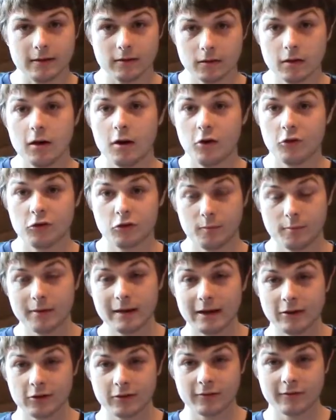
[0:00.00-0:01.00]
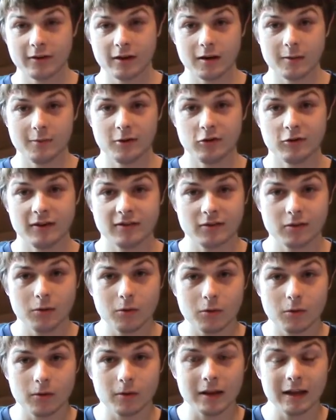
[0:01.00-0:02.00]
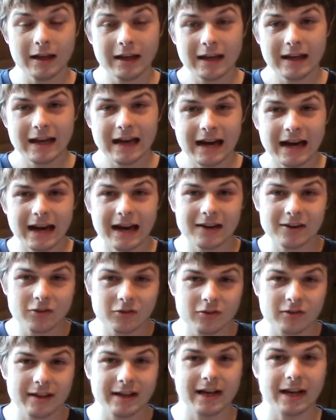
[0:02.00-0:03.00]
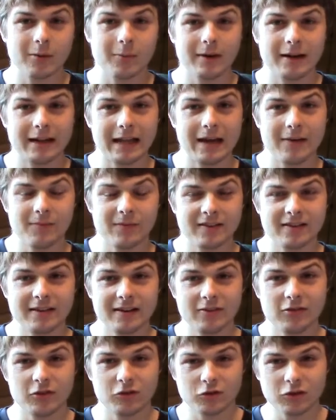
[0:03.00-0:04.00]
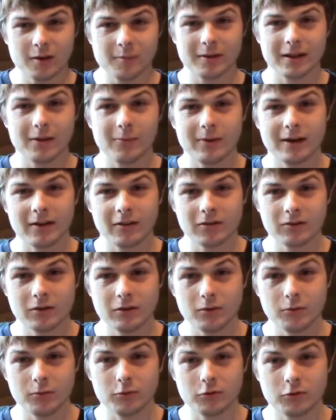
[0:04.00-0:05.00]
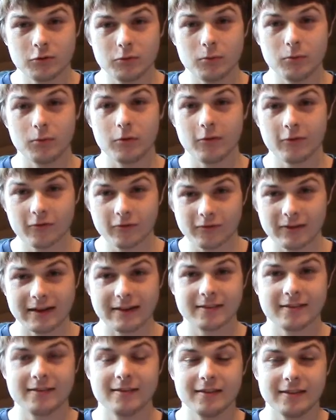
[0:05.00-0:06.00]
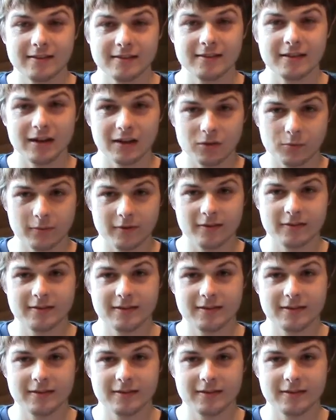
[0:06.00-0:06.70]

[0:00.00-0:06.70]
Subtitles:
larger project of Harbinger as a whole. I just really kind of wanted to emphasize the trouble I went through to fix this SolidWorks